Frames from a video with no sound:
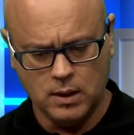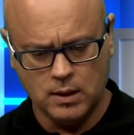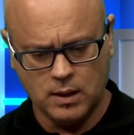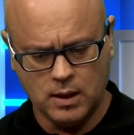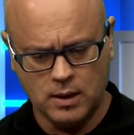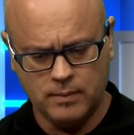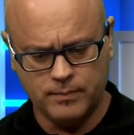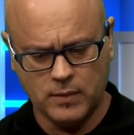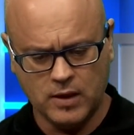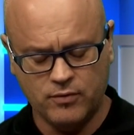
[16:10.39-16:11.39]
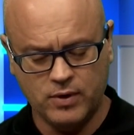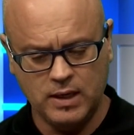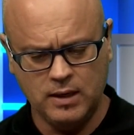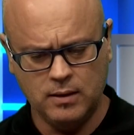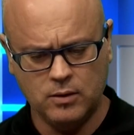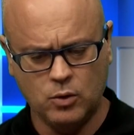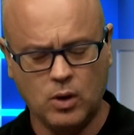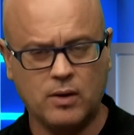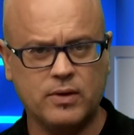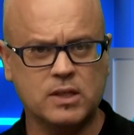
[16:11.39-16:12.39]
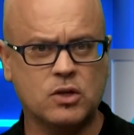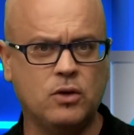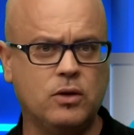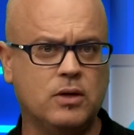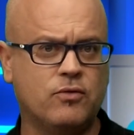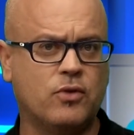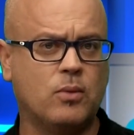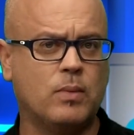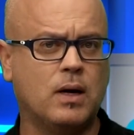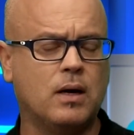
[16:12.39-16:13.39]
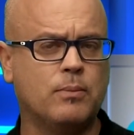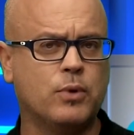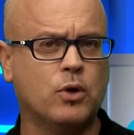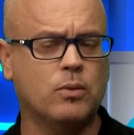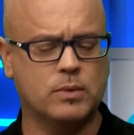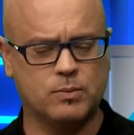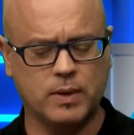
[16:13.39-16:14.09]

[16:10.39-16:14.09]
Now, a filly who I've excluded from my perms,